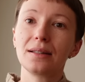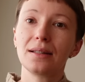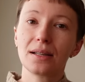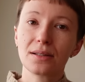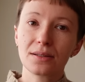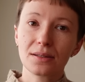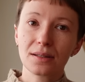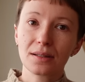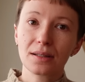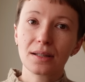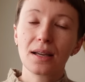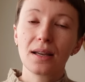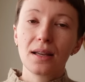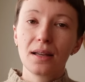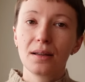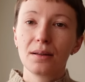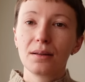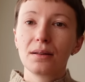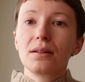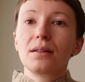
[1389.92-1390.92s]
doesn't
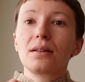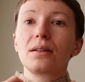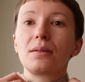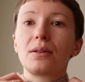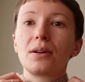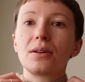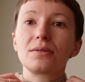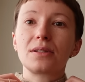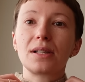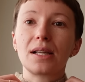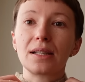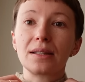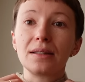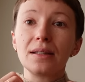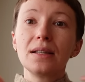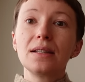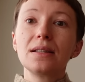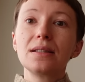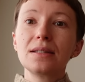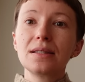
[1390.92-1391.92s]
goes like
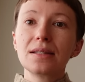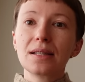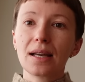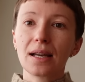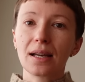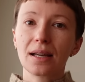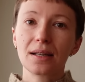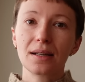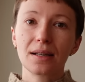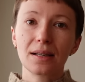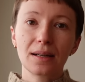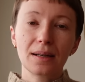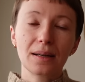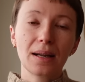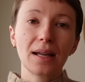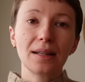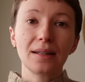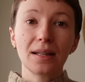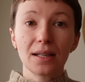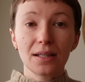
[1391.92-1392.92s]
this, and
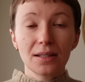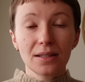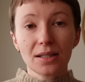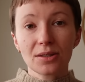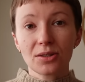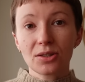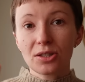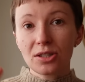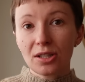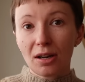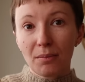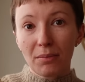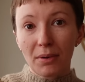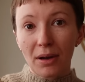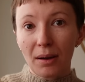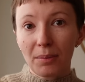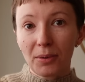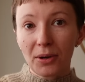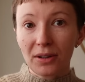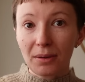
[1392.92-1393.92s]
then it doesn't jump
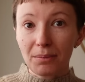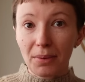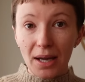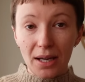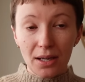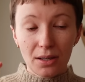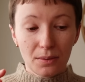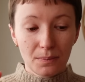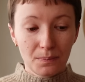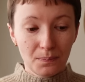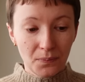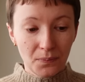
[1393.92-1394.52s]
up on the back.